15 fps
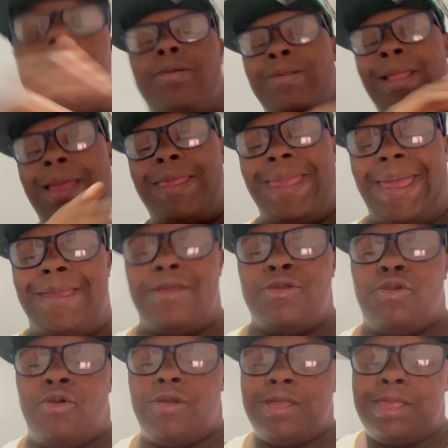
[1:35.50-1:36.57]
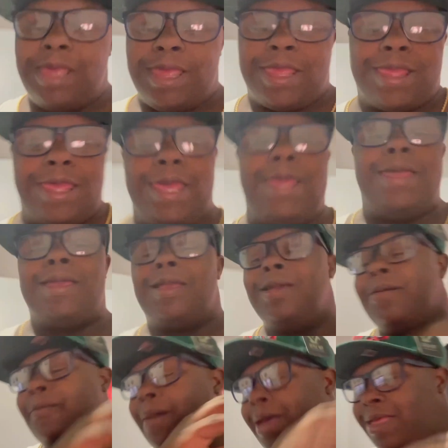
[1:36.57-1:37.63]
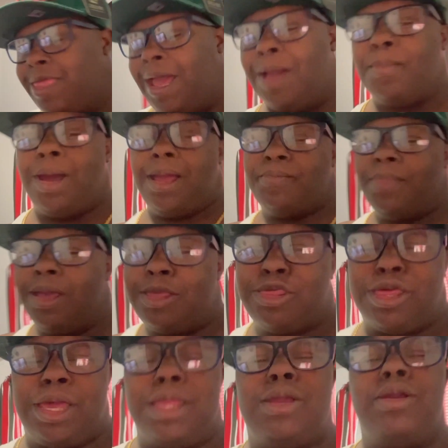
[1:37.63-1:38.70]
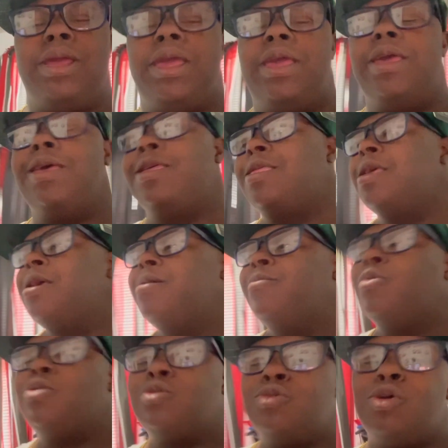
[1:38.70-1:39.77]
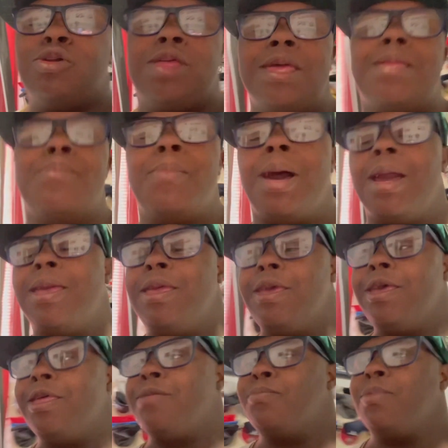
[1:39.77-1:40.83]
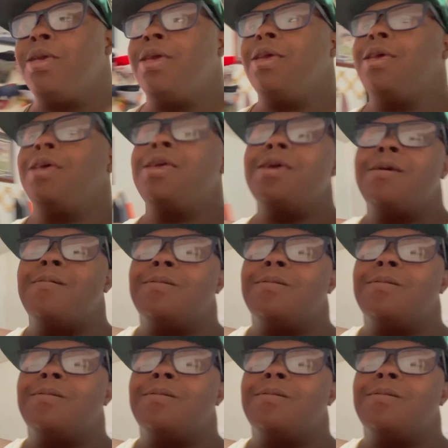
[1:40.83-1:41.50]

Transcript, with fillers: And my dad is doing this gig. And my side, my, my channel is Lucas Marquez, man.